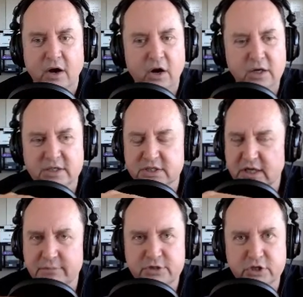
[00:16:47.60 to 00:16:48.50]
All
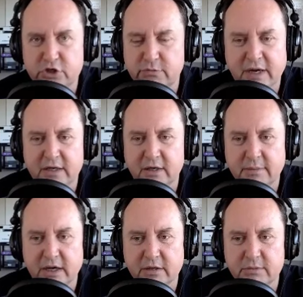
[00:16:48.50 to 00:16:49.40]
assumptions you made
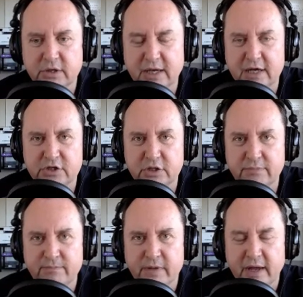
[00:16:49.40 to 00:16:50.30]
about
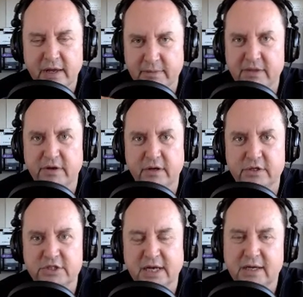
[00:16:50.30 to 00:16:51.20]
communication and about their
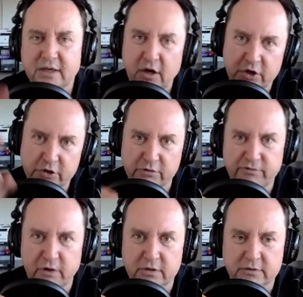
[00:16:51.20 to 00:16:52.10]
understanding are your
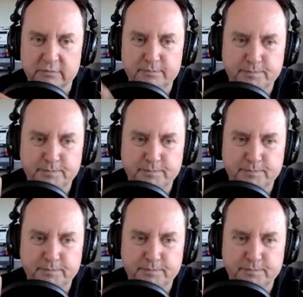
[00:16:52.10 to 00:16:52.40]
fault.